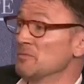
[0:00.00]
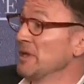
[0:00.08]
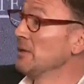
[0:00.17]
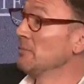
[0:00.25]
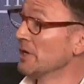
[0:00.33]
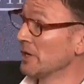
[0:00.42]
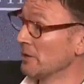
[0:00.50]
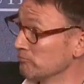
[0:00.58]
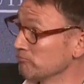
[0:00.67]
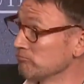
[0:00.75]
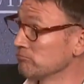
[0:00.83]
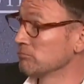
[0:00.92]
is making money.
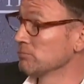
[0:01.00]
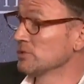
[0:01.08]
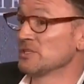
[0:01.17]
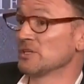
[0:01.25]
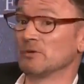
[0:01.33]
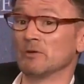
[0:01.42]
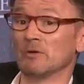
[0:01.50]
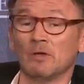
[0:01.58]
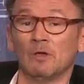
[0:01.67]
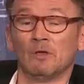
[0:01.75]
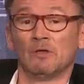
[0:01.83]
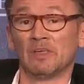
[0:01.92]
So,
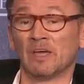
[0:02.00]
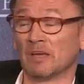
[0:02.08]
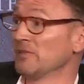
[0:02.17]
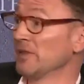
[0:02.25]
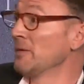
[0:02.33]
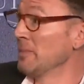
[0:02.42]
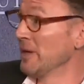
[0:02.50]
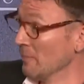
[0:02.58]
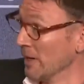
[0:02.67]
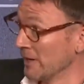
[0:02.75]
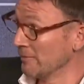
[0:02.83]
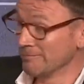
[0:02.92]
thankfully, I made
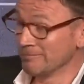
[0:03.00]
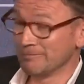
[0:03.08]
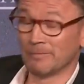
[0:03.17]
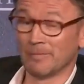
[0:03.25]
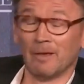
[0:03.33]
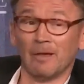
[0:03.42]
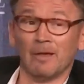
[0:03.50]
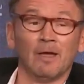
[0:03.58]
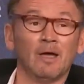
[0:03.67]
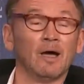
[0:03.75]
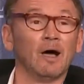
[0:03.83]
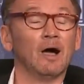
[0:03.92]
money.
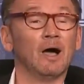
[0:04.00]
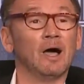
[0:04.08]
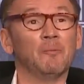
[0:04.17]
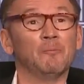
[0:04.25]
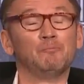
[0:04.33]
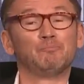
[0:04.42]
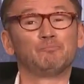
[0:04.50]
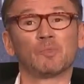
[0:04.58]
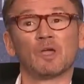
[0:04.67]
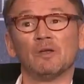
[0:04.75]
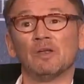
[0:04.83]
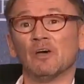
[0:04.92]

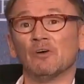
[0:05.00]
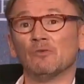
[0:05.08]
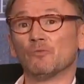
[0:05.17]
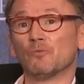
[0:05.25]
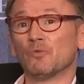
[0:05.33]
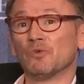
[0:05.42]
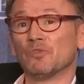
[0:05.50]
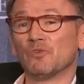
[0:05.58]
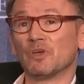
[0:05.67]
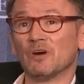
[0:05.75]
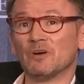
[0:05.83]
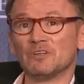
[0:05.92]
Now, with
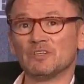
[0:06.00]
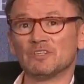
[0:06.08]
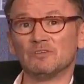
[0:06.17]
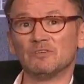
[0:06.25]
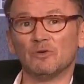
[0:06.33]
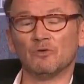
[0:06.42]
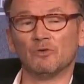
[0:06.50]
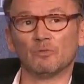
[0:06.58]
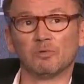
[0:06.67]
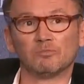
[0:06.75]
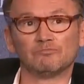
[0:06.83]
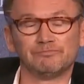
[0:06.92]
regard to
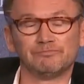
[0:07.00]
Europe,